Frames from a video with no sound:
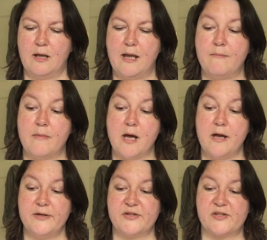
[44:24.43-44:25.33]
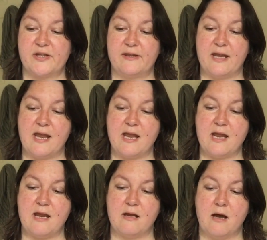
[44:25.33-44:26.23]
immersed
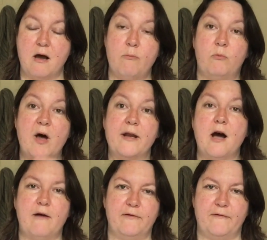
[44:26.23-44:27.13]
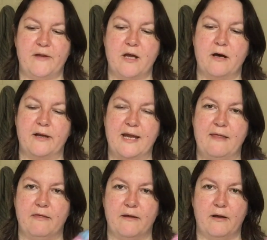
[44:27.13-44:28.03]
the one half of the yarn
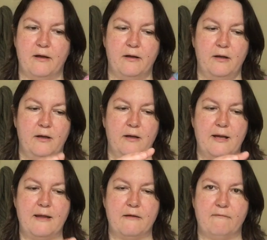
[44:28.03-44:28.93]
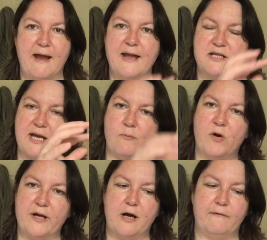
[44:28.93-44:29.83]
in the red and
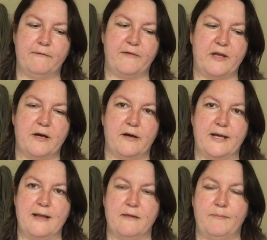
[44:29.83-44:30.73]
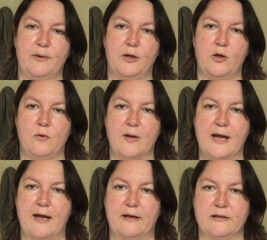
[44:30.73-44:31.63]
one half of the yarn in the blue,
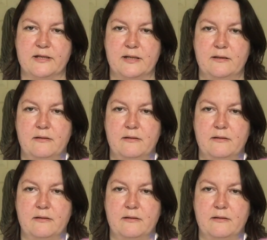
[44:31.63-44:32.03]
and